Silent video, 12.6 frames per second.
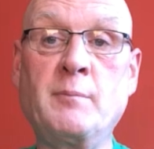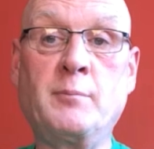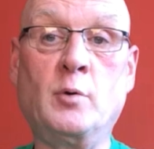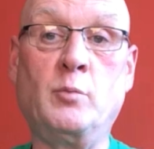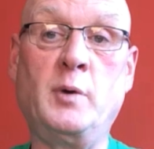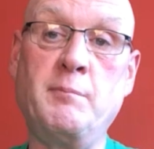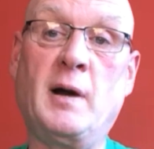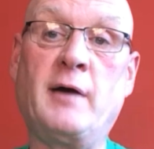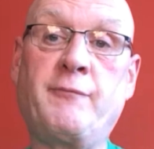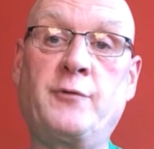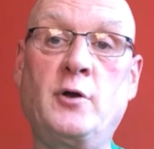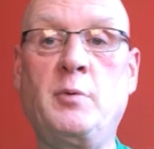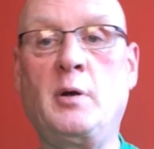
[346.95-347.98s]
But with
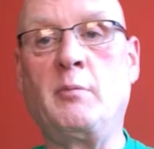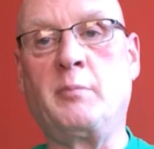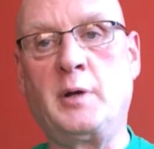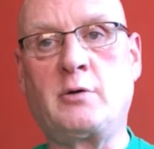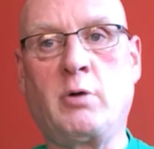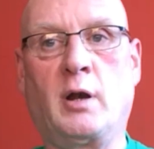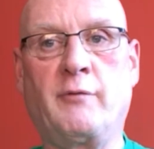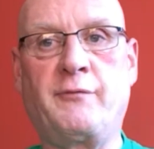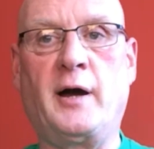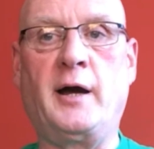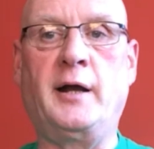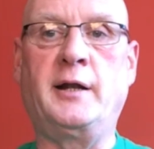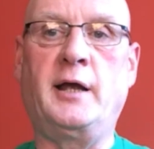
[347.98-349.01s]
Matthew, we'd
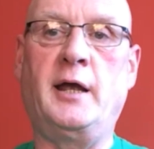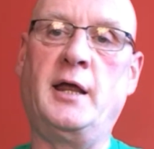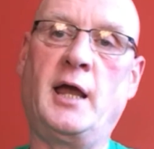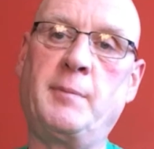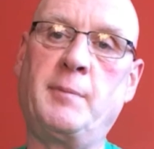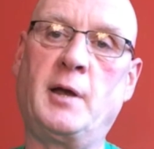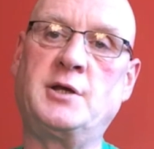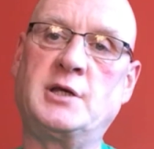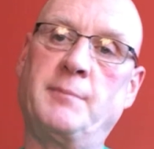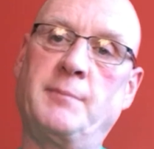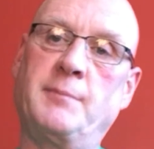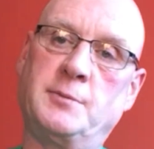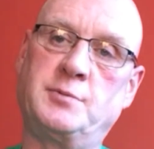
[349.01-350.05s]
qualified in the ABA
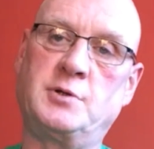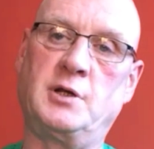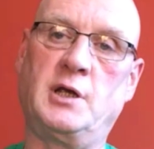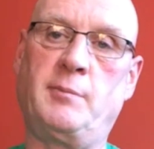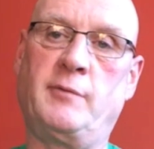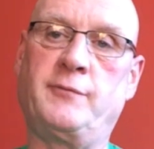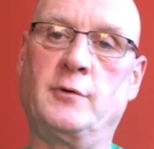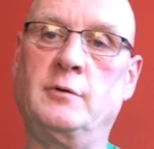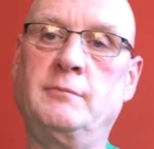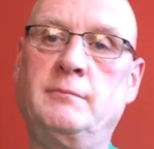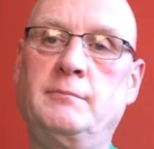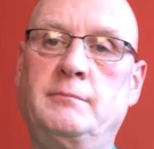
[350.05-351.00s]
Championships the year before.